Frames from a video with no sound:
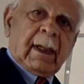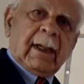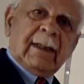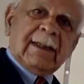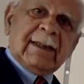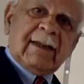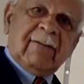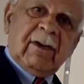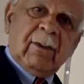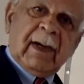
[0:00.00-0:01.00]
A
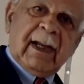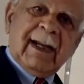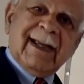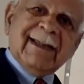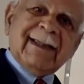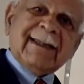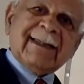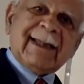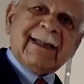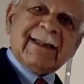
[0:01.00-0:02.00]
discovery well is a
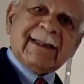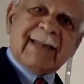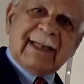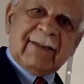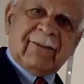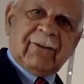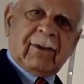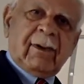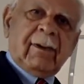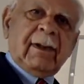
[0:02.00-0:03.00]

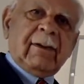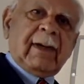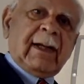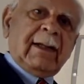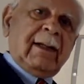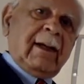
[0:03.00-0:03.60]
successful, write it